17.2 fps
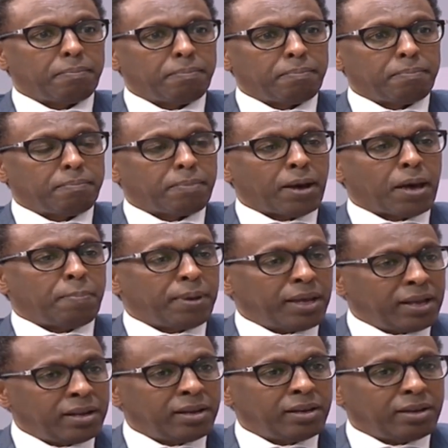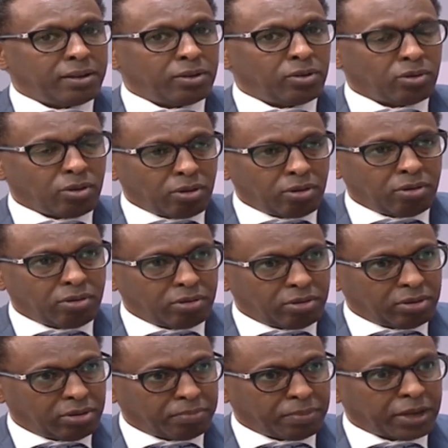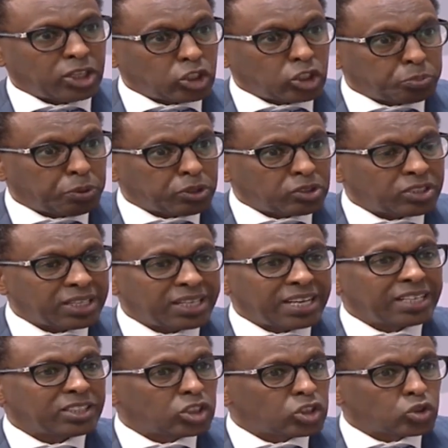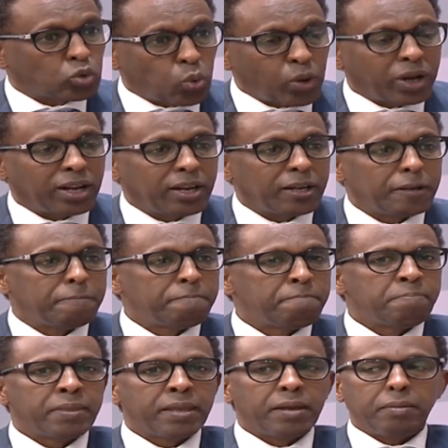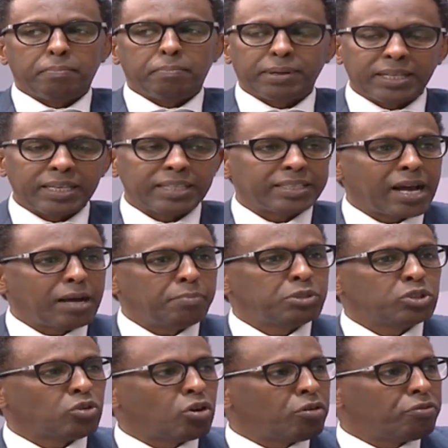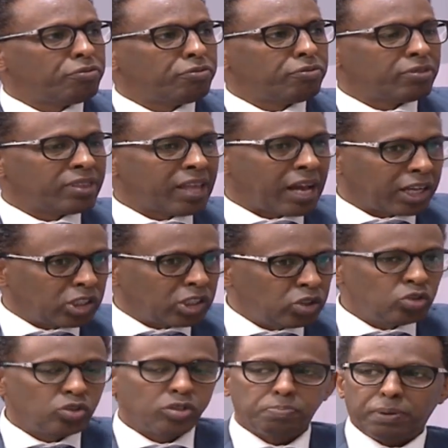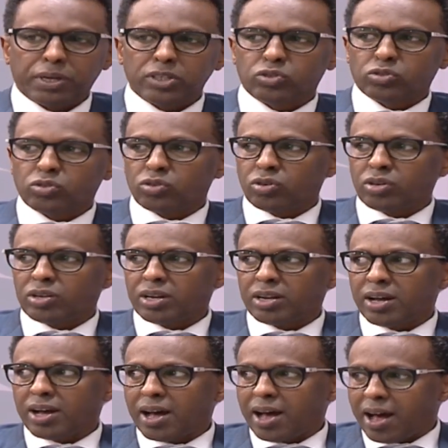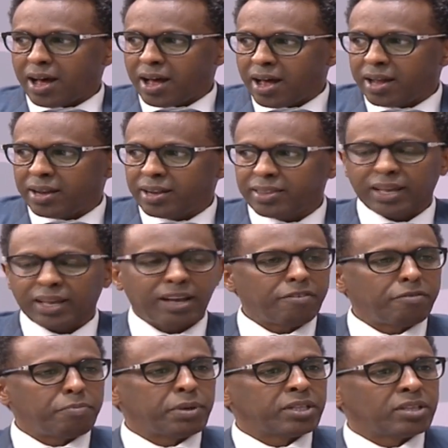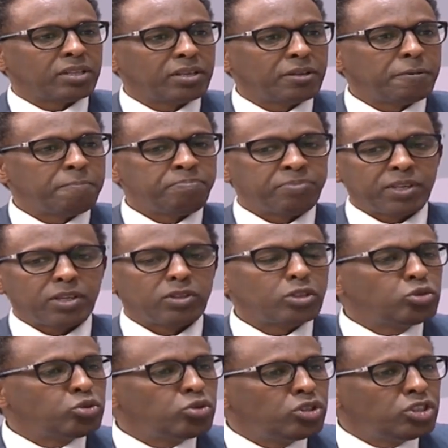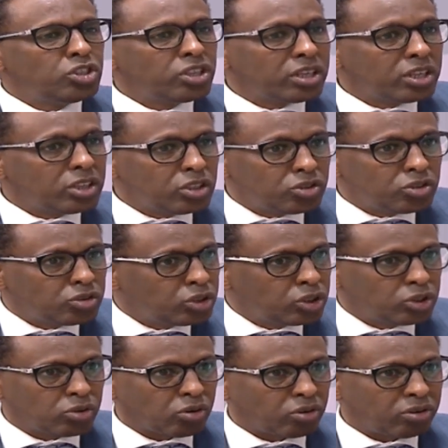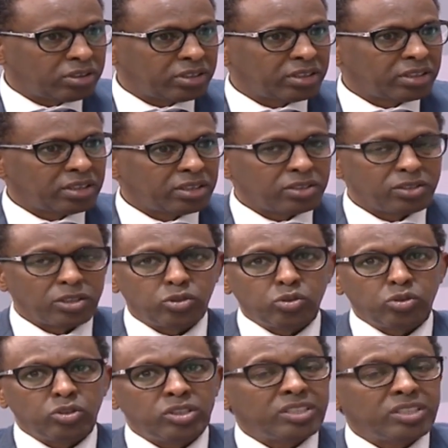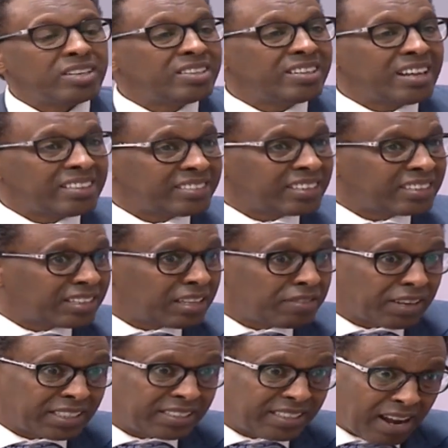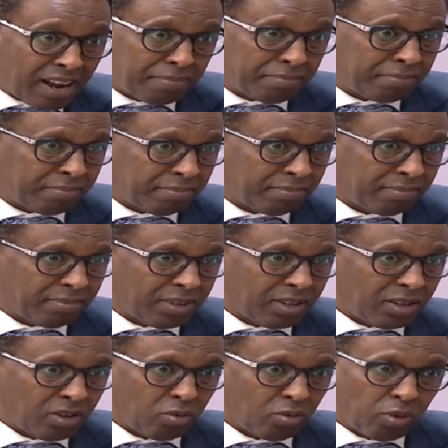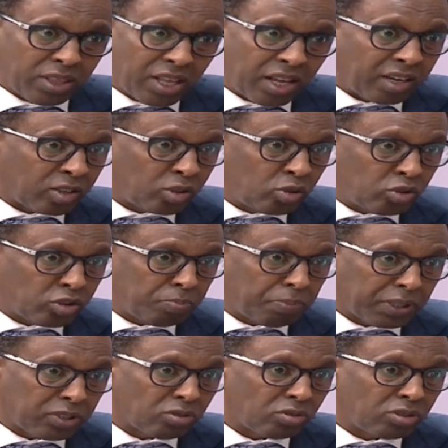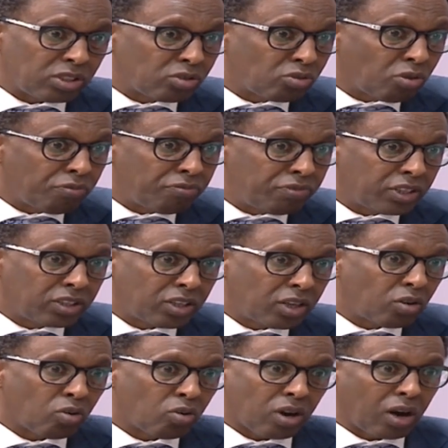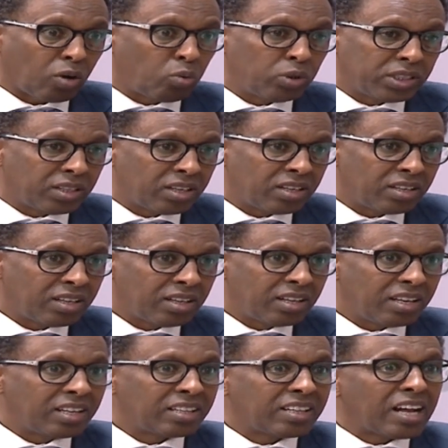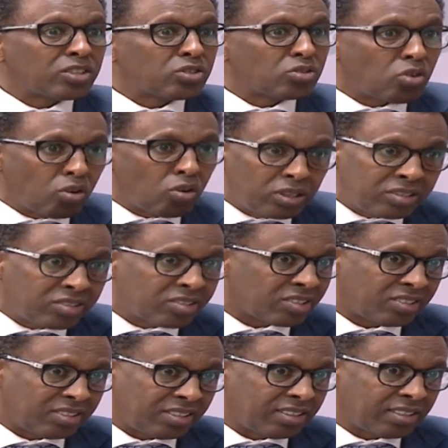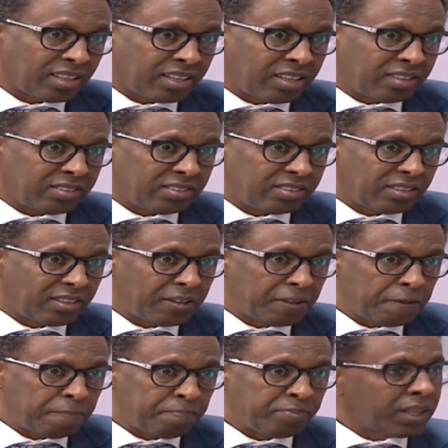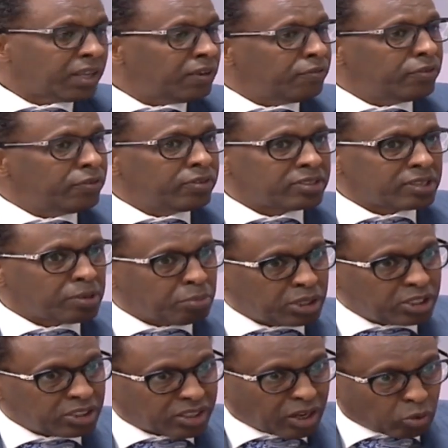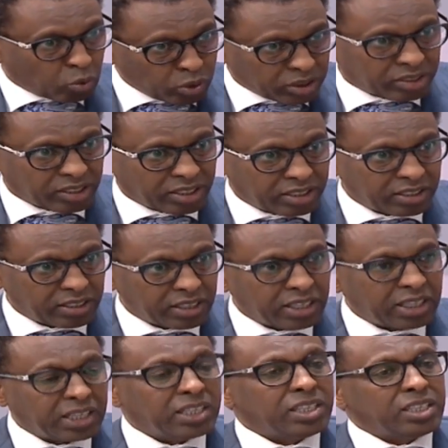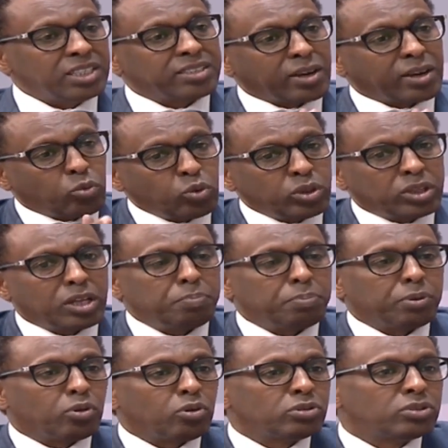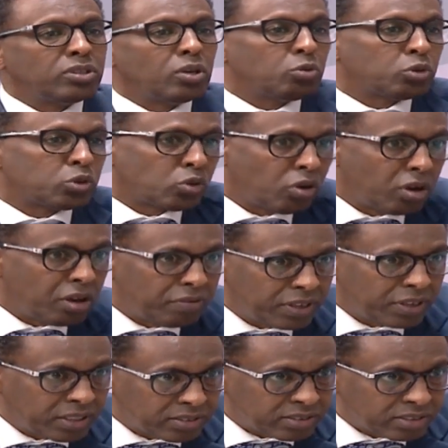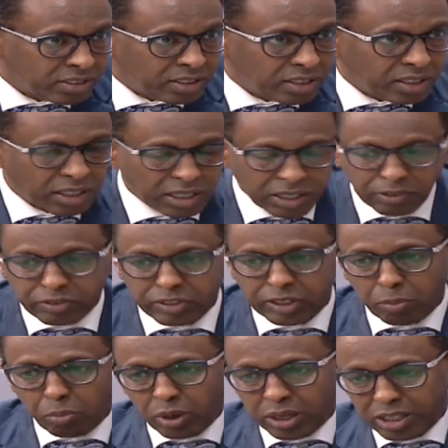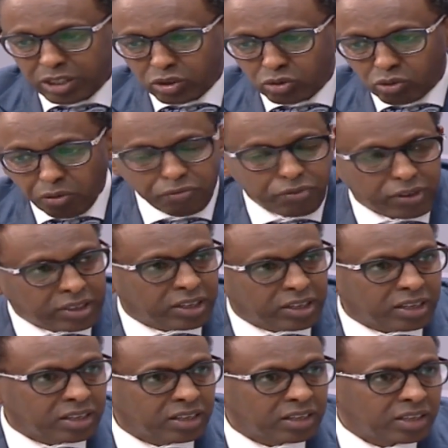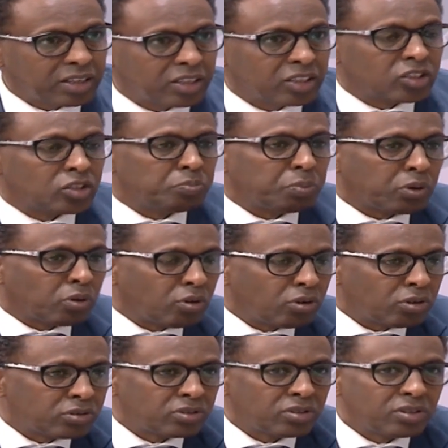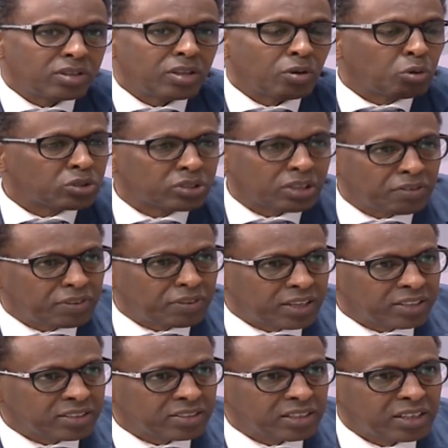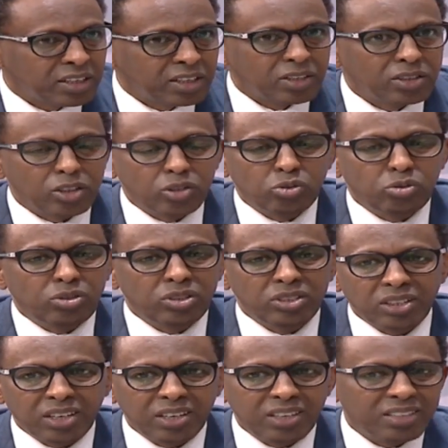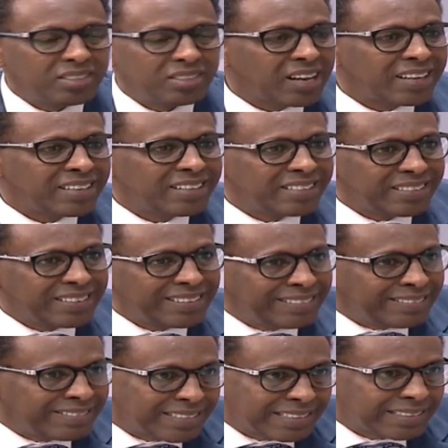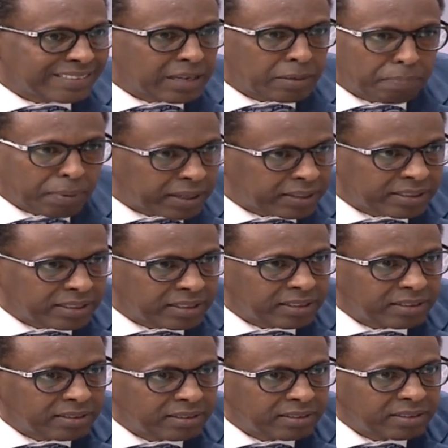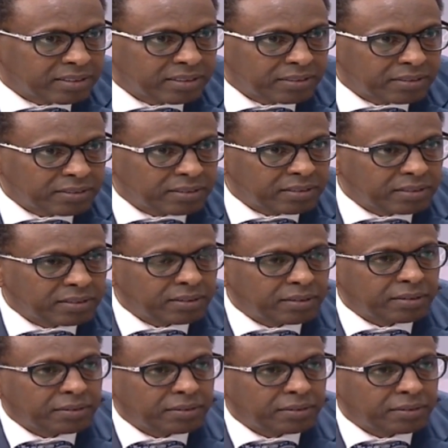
by being, you know, by disposing cases quickly, but in terms of the accused person and the government, the judiciary is neutral. The judiciary doesn't give a damn whether an accused person is convicted or acquitted. It has no interest in the case. If someone is acquitted, he is acquitted because there was no evidence. If someone is convicted, it's because there was evidence. The judiciary is a disinterested party. Yeah, but recently